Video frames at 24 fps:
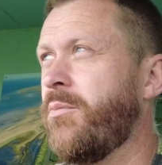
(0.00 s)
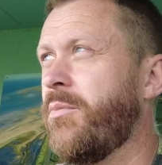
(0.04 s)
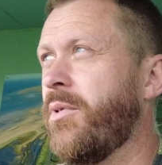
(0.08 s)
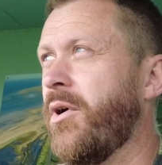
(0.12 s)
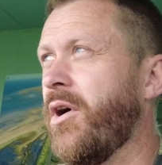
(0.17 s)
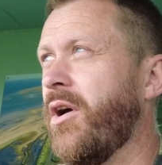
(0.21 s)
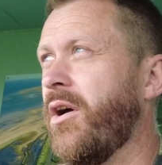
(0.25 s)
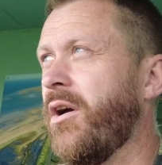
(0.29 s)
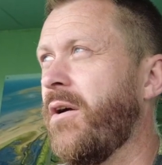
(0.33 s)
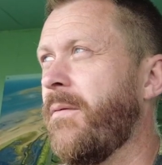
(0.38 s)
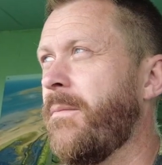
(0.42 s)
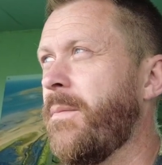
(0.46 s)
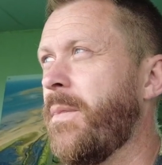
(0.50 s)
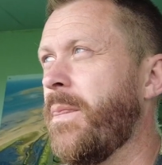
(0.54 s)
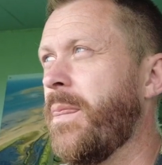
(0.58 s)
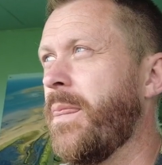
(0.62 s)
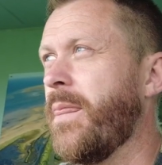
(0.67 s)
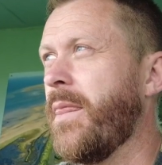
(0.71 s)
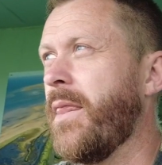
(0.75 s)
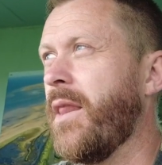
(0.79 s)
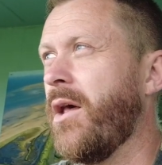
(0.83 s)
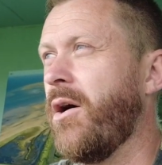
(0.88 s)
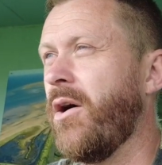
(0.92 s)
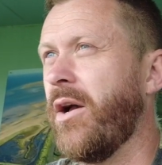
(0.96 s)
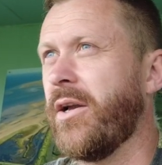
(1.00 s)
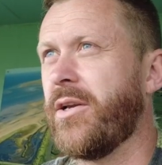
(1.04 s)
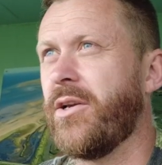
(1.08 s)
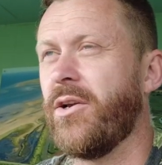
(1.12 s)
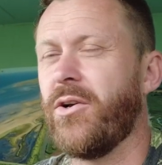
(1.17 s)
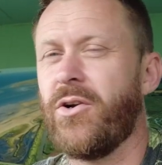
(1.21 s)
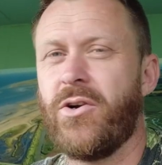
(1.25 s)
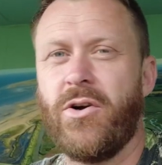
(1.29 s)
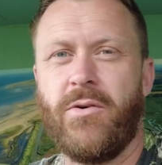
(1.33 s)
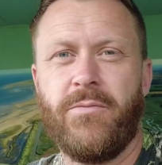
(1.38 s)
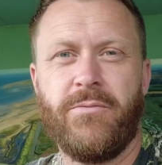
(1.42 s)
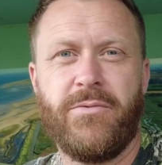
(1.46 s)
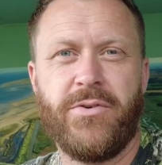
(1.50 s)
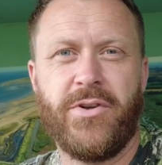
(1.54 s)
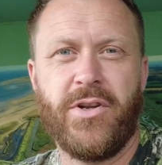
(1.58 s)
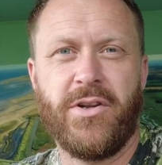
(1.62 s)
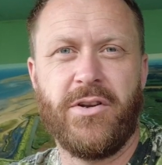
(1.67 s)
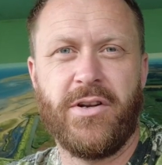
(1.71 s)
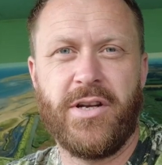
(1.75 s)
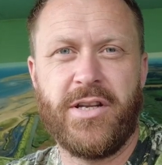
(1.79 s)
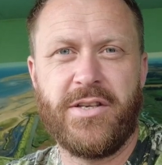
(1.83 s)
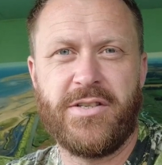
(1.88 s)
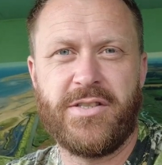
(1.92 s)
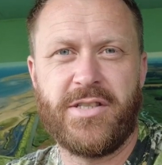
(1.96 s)
but I can
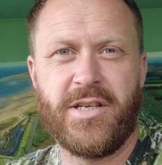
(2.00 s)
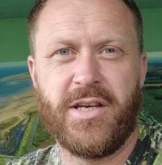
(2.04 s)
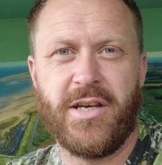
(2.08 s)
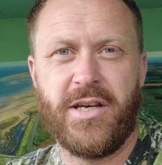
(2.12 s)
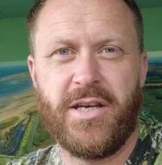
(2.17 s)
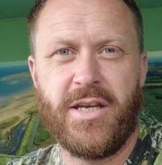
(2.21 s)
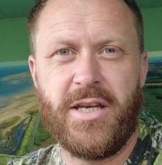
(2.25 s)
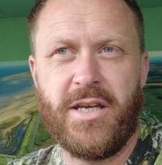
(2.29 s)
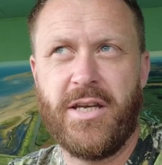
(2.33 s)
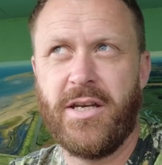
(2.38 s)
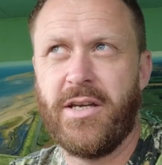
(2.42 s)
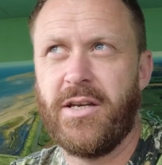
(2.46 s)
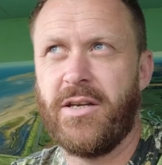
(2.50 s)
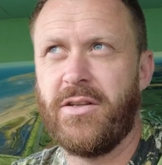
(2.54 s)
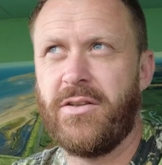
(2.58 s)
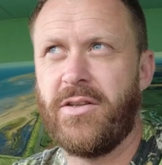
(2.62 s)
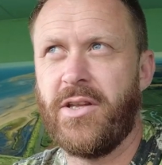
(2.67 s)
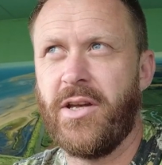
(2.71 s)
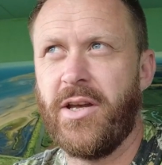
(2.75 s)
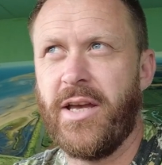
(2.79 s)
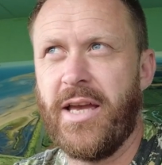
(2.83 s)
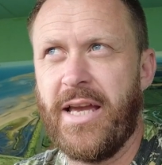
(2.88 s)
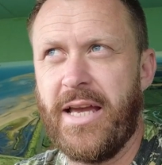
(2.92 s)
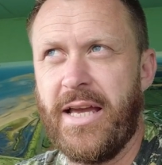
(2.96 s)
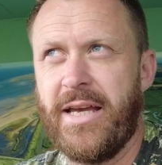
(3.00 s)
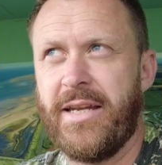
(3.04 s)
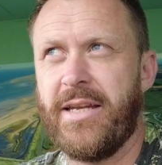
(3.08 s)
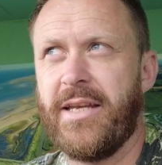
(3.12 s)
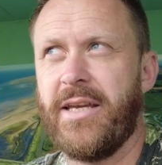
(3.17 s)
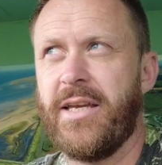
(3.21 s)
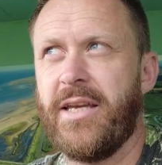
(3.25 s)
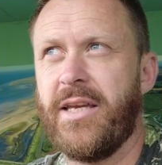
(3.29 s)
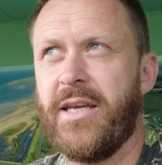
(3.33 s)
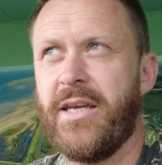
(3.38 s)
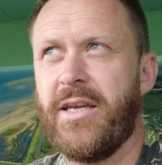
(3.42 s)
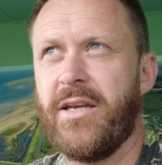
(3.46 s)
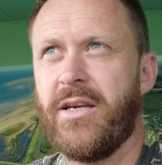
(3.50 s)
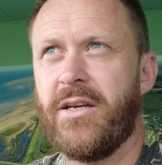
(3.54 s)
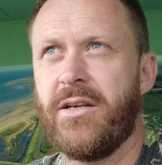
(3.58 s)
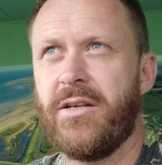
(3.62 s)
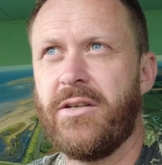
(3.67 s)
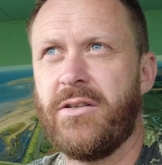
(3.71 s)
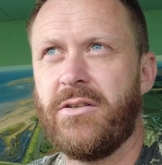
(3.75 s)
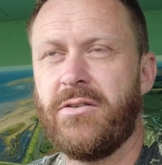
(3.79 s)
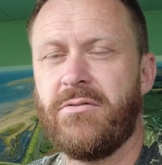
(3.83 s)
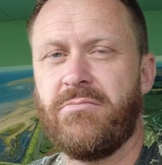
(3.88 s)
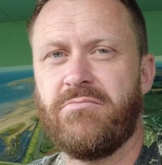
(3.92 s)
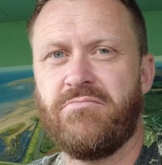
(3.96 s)
confidently say that any
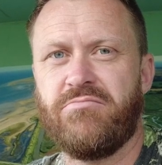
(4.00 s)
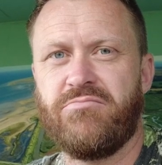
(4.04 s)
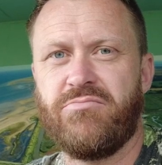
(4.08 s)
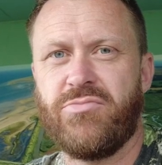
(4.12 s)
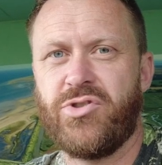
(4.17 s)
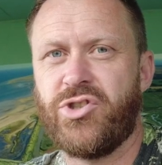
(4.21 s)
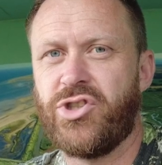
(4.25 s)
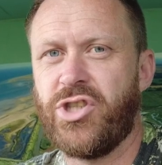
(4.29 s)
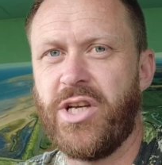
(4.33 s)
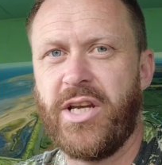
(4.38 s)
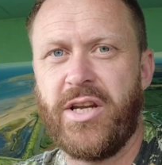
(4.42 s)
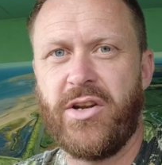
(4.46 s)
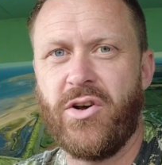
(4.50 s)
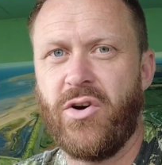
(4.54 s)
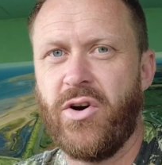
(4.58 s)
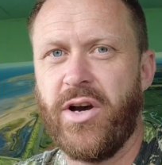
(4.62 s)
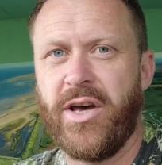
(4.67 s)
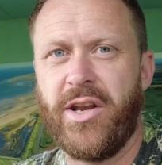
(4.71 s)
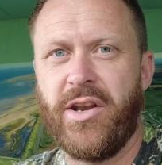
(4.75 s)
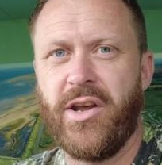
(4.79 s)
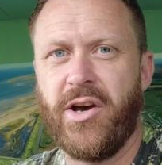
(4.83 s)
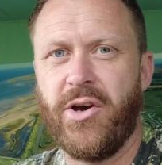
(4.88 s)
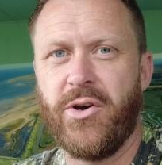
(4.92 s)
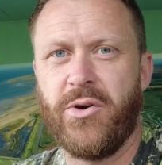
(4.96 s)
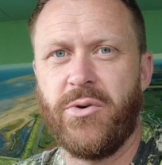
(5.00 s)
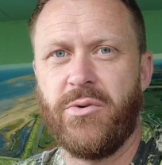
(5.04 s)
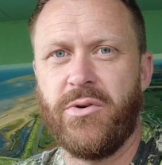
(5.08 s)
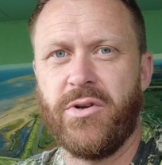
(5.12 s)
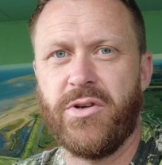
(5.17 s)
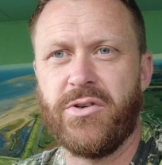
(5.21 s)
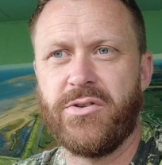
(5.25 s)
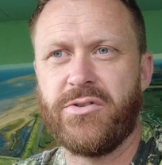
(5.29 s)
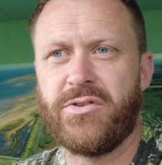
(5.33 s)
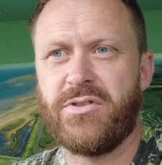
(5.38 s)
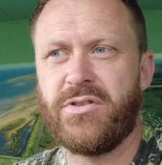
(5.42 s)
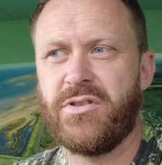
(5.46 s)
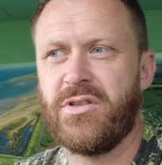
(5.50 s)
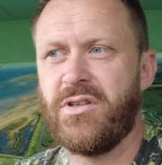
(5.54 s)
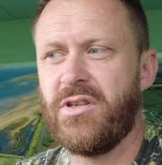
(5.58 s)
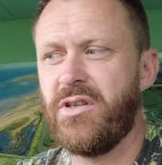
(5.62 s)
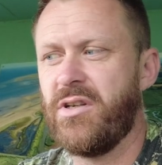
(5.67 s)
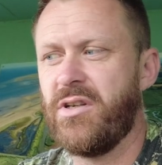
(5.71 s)
G9 owners,